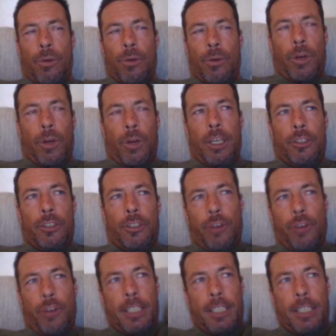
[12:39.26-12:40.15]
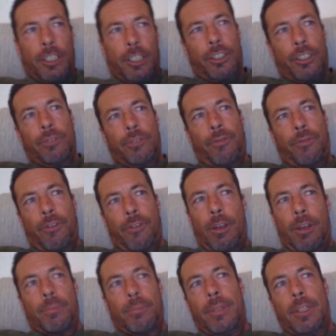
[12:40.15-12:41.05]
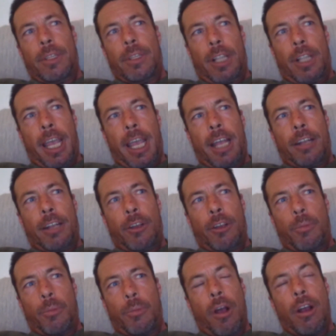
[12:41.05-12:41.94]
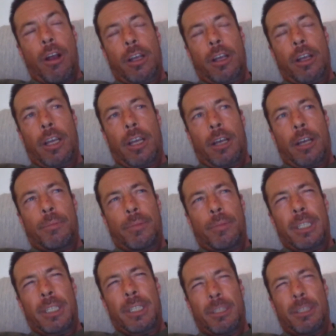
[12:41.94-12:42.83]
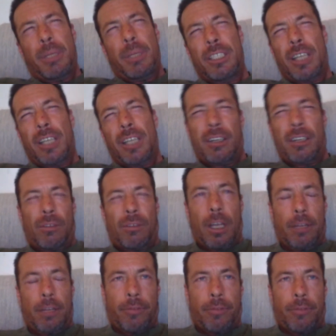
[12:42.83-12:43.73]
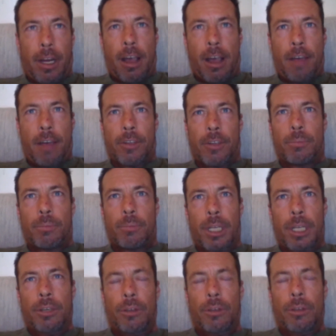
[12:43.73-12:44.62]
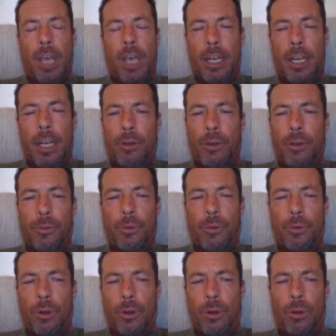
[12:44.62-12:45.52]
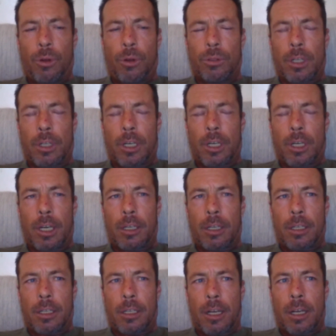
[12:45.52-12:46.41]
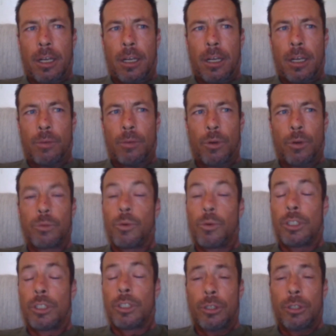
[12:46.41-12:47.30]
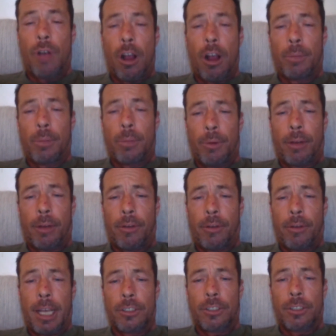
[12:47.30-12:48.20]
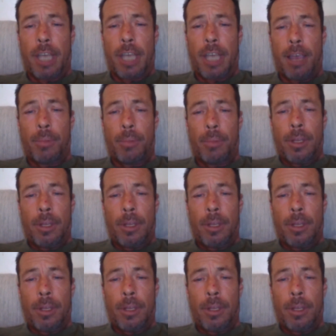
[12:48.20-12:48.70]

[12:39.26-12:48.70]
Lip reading: Where you transition from the land and you park. It's a beach I don't hunt very often, but you kind of go through an old World War II Army recreational camp,